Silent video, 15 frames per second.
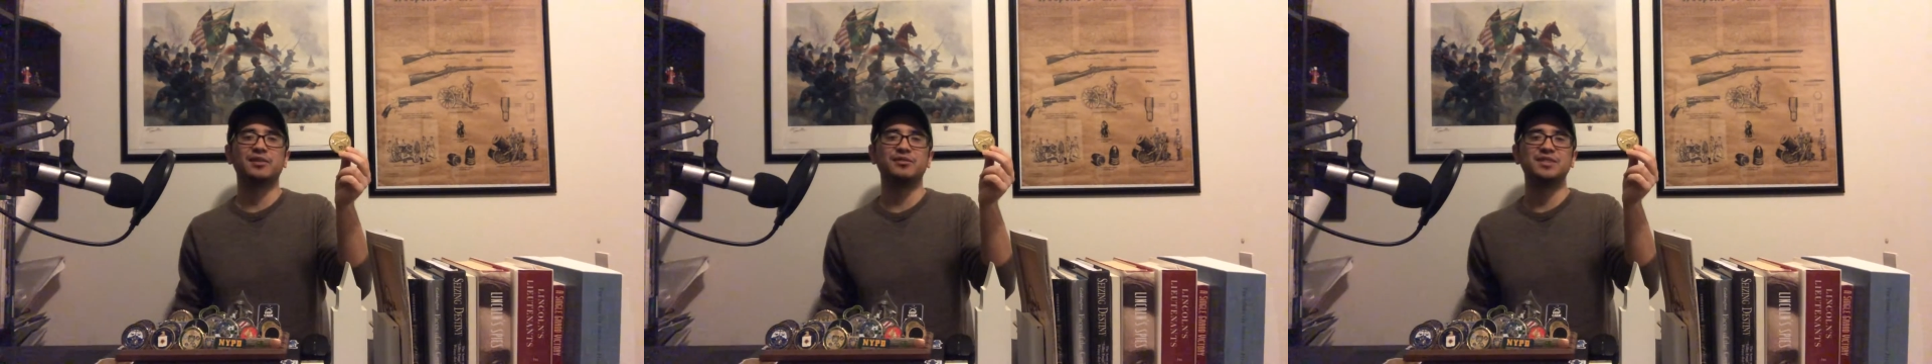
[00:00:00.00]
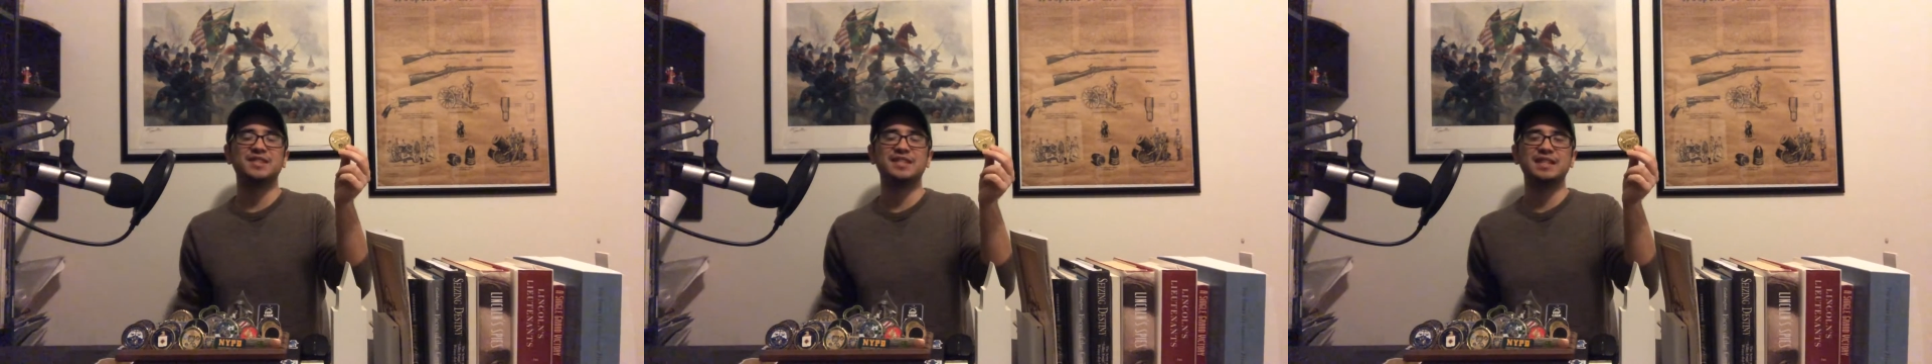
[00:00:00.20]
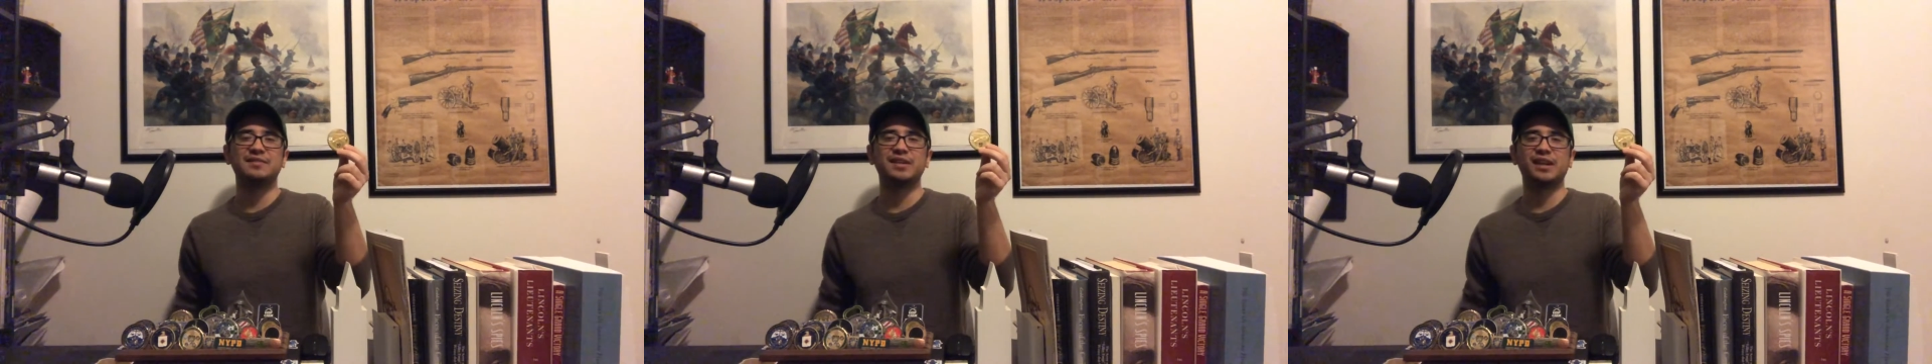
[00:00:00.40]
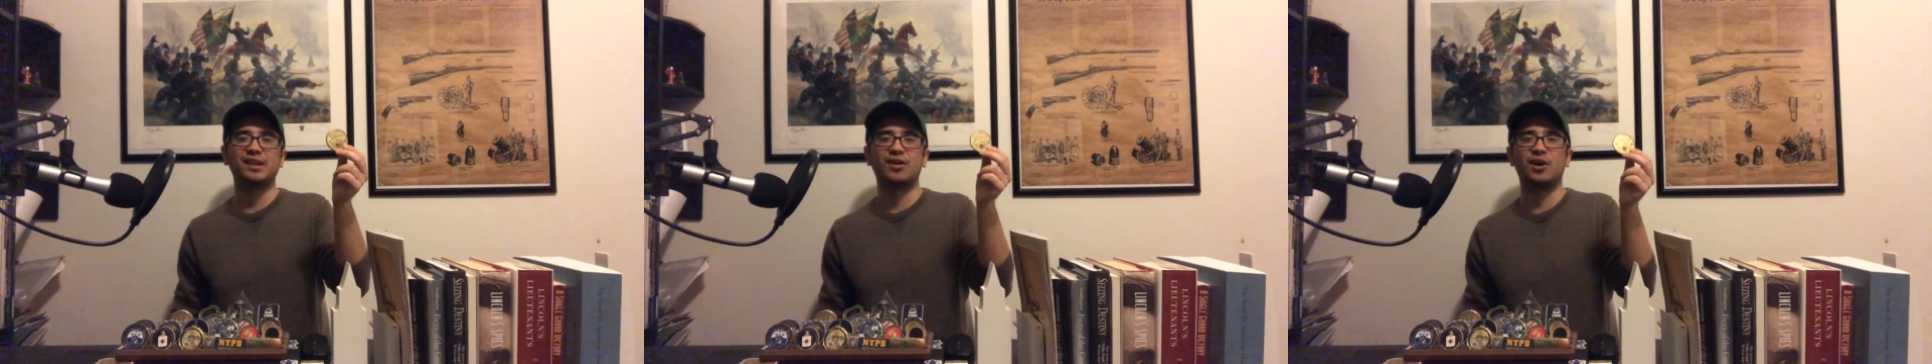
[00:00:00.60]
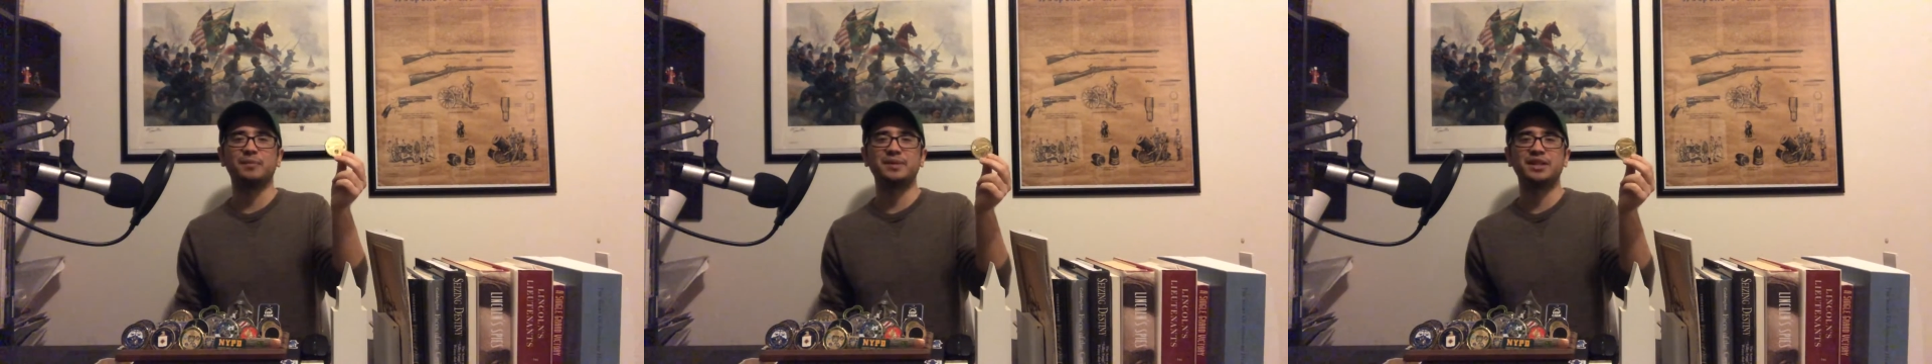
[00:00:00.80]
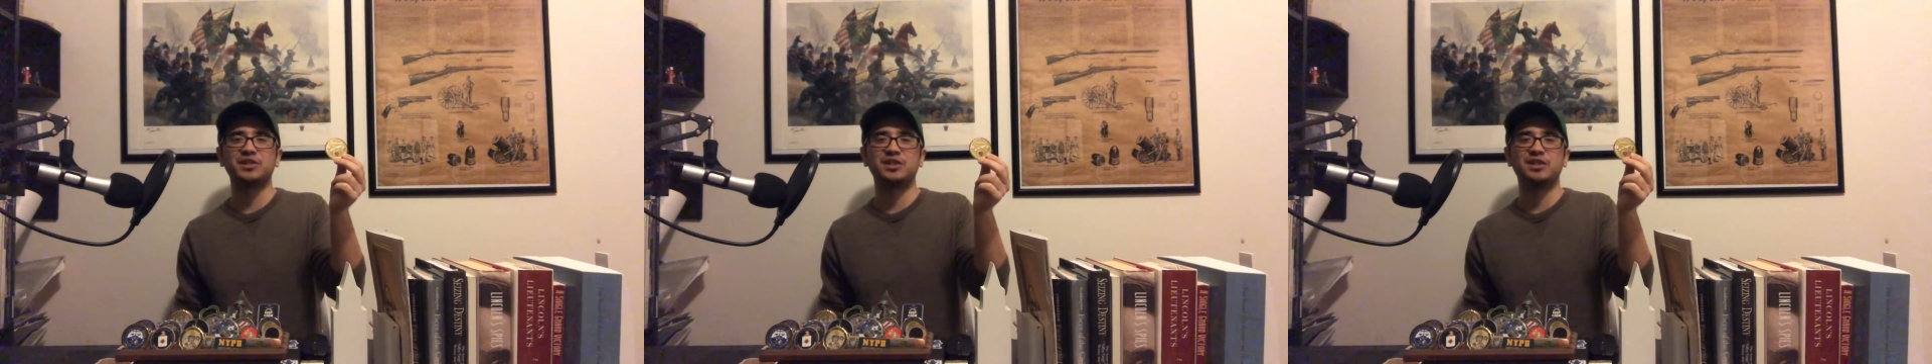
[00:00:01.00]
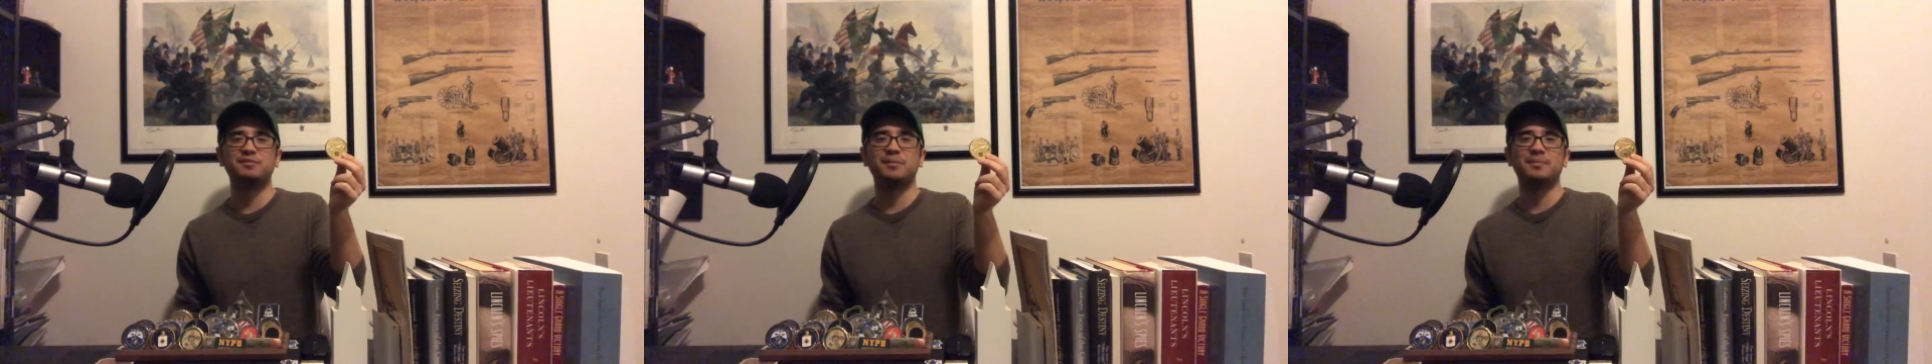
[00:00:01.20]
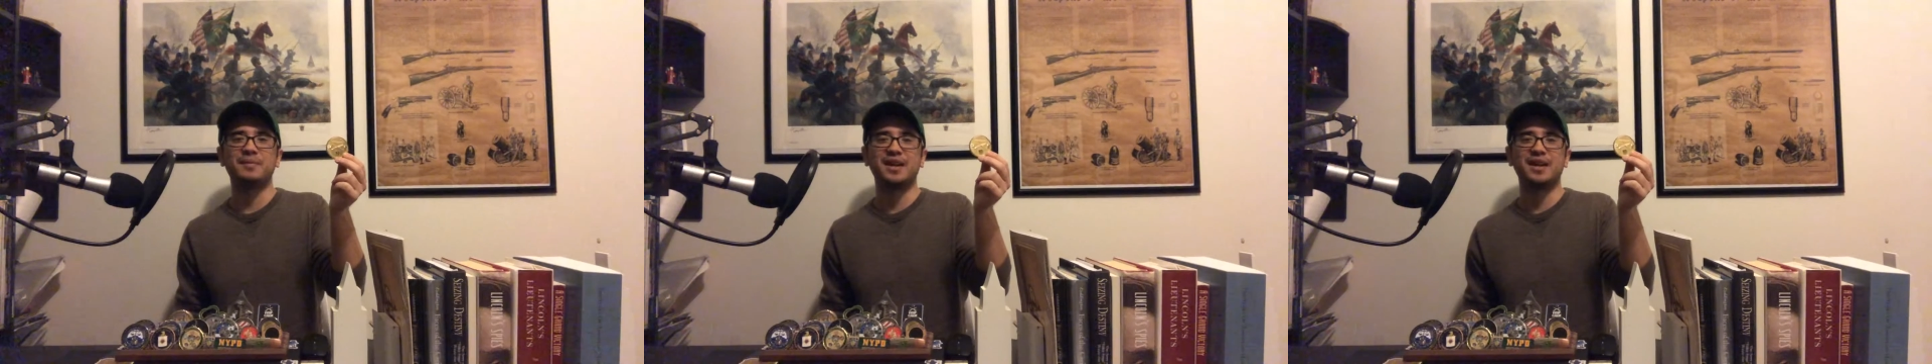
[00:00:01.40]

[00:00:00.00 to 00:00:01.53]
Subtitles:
of receiving an Army Achievement